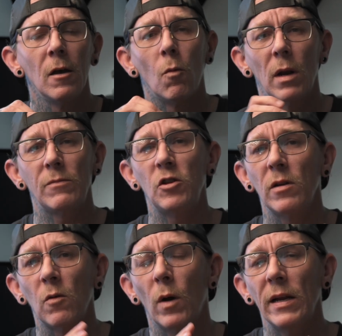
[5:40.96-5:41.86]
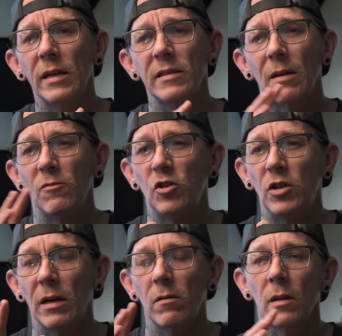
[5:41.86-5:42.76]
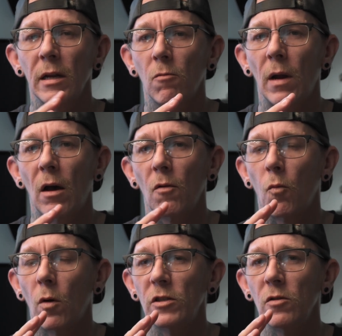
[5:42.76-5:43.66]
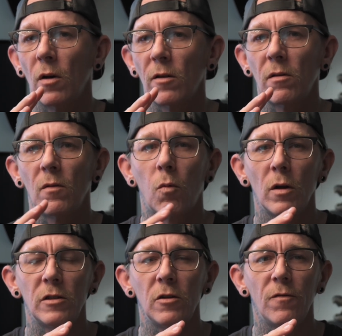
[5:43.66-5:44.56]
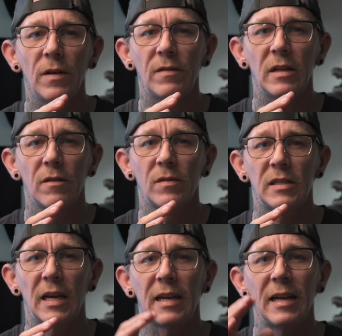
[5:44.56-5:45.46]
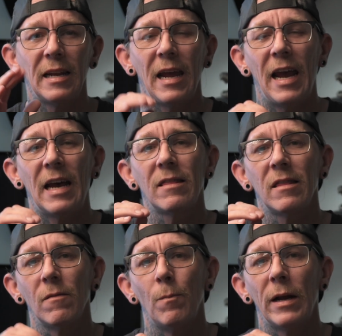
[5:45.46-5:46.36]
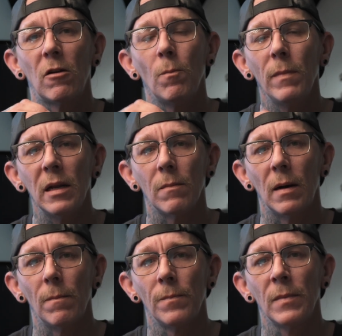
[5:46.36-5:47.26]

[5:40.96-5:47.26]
When I'm shooting weddings, I'm generally around 1/200, 1/250th of a second at the bare minimum.